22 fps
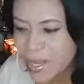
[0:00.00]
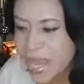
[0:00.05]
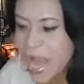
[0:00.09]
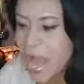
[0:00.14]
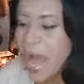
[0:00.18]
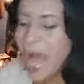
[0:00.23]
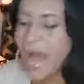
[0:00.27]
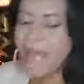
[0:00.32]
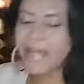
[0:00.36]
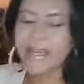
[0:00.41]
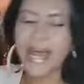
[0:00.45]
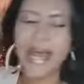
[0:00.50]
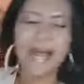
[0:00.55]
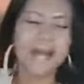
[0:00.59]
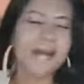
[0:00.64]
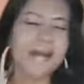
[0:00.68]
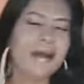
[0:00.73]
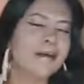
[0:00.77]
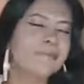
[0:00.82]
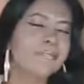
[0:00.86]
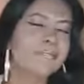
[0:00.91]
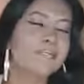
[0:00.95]
And I
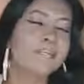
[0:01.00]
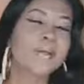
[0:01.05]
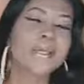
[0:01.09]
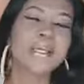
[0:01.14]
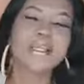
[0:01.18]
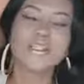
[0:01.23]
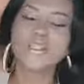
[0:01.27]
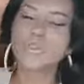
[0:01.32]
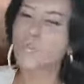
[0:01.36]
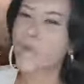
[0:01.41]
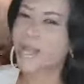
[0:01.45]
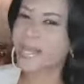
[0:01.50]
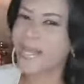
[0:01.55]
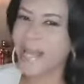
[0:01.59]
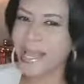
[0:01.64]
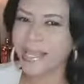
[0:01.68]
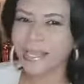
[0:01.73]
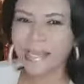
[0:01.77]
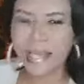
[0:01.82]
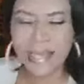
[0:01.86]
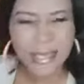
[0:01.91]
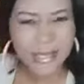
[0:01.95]
got peace when
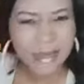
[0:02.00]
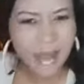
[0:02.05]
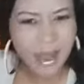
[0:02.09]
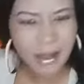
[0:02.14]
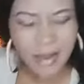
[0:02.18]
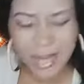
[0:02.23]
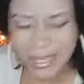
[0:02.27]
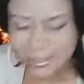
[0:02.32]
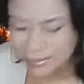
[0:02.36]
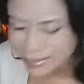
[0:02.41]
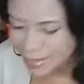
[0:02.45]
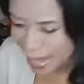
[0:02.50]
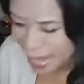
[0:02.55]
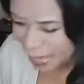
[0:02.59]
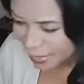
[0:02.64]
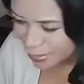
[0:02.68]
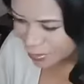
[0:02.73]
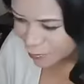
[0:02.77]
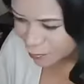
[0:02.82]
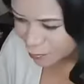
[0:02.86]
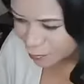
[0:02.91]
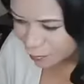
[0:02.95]
I lay down at
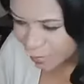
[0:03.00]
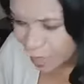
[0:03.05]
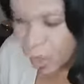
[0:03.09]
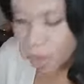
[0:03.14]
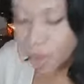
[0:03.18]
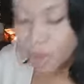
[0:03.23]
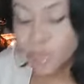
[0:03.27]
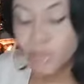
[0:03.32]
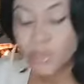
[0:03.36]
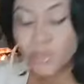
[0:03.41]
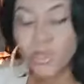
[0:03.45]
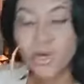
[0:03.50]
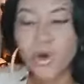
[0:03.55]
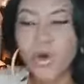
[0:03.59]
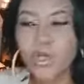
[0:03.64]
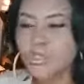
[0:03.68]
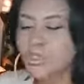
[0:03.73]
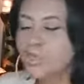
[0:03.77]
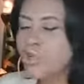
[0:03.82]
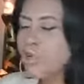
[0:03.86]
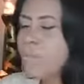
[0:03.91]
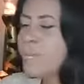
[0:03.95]
night.
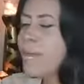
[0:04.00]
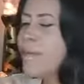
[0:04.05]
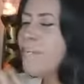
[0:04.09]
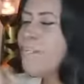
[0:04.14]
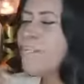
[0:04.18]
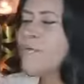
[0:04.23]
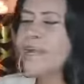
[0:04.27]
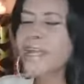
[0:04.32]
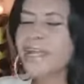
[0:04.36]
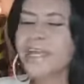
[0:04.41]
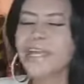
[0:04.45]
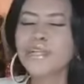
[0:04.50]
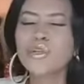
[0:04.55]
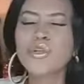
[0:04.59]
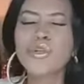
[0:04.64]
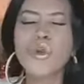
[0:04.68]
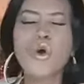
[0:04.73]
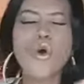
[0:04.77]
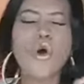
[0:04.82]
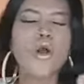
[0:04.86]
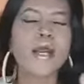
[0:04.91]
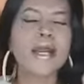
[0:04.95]
Don't you be bringing
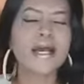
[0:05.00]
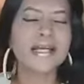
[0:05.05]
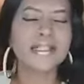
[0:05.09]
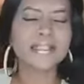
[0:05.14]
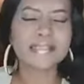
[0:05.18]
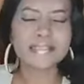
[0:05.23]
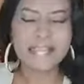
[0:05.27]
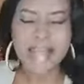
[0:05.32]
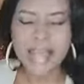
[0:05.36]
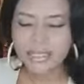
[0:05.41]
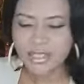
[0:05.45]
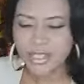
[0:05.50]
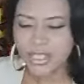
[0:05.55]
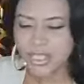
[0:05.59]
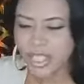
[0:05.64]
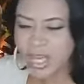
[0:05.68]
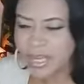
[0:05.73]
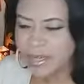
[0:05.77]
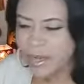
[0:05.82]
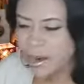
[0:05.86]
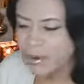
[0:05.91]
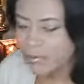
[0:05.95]
no
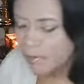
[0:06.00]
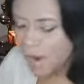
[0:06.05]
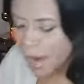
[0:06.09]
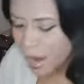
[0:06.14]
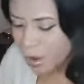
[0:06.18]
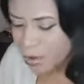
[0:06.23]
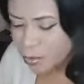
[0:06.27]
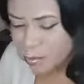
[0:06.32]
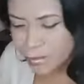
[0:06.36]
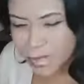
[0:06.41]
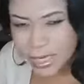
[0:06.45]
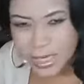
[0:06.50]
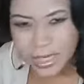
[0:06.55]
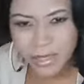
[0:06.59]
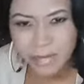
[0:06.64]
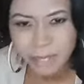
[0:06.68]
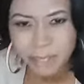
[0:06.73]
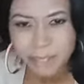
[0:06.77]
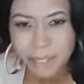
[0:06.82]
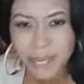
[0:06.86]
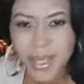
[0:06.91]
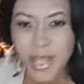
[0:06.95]
contention around
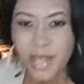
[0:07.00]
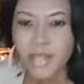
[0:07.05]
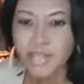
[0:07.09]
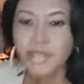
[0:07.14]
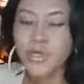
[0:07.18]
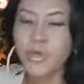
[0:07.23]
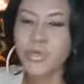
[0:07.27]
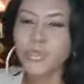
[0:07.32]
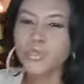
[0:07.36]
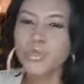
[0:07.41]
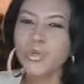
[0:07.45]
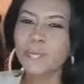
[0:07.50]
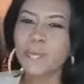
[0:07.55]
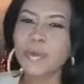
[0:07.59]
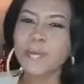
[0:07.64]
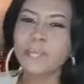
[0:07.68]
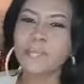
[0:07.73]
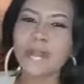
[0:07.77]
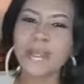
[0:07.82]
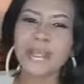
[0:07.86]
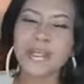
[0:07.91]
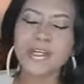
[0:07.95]
me. Don't you be
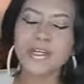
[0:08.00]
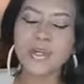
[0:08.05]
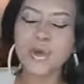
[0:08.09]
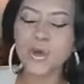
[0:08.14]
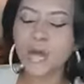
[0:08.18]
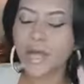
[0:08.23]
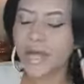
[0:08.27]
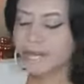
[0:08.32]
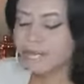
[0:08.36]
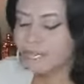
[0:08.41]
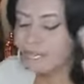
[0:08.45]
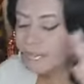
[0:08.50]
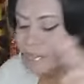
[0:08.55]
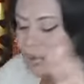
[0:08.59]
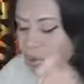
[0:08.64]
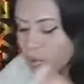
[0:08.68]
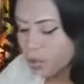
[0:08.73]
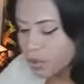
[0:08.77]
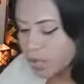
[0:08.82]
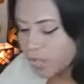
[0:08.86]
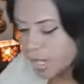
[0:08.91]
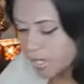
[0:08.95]
bringing no
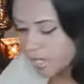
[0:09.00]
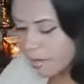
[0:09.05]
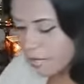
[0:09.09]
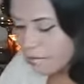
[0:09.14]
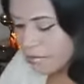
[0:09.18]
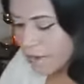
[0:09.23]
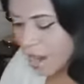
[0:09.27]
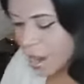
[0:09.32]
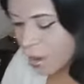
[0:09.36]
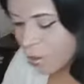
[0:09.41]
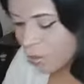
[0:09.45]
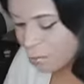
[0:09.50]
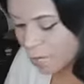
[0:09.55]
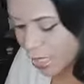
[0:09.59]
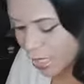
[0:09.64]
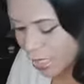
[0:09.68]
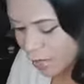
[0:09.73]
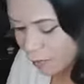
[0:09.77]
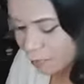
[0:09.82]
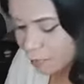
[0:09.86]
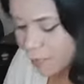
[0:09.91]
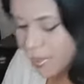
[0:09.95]
confusion around
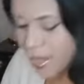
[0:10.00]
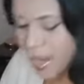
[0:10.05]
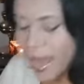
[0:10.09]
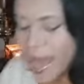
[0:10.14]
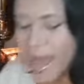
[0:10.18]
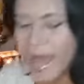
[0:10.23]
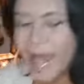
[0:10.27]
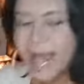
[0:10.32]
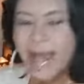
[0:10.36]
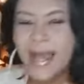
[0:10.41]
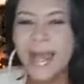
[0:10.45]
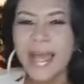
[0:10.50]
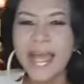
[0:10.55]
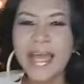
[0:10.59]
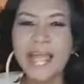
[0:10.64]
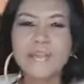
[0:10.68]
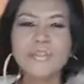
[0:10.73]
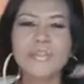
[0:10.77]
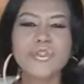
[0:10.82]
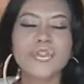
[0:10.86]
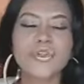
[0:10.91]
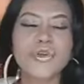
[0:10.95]
me.
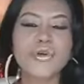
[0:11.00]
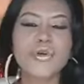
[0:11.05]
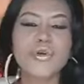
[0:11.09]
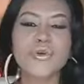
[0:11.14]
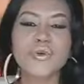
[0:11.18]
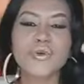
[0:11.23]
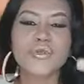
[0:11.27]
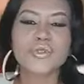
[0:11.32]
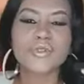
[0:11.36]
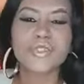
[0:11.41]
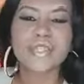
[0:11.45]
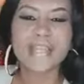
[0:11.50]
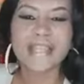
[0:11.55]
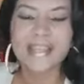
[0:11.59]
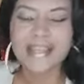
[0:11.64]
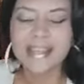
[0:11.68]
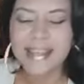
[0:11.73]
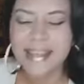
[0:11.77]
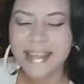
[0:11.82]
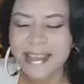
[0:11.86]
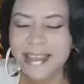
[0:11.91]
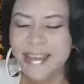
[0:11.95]
I choose to
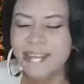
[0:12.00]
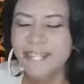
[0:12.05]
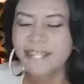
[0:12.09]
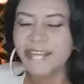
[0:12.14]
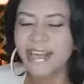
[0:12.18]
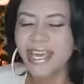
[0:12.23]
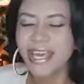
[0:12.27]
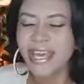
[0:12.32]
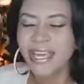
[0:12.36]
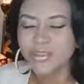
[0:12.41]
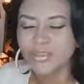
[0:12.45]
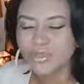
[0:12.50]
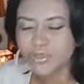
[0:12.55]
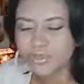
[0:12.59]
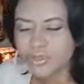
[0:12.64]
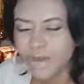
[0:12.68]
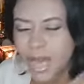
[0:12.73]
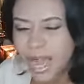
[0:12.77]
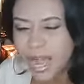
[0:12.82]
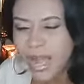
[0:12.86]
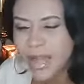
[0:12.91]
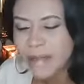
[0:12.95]
live a
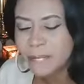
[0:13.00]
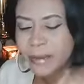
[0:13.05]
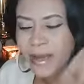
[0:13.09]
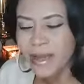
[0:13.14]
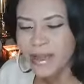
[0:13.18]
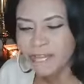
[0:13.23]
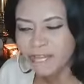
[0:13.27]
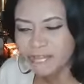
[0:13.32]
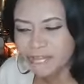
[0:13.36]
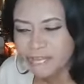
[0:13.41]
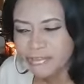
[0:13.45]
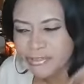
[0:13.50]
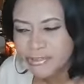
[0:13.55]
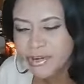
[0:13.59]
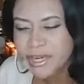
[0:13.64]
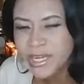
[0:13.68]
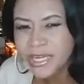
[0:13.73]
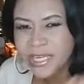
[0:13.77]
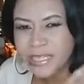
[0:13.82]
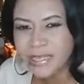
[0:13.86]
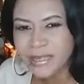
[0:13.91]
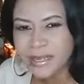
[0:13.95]

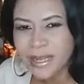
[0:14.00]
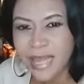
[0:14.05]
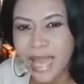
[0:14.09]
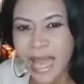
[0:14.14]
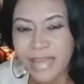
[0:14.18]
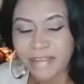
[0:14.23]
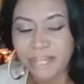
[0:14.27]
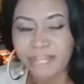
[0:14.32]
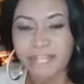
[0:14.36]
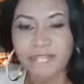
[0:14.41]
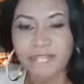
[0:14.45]
drama-free life.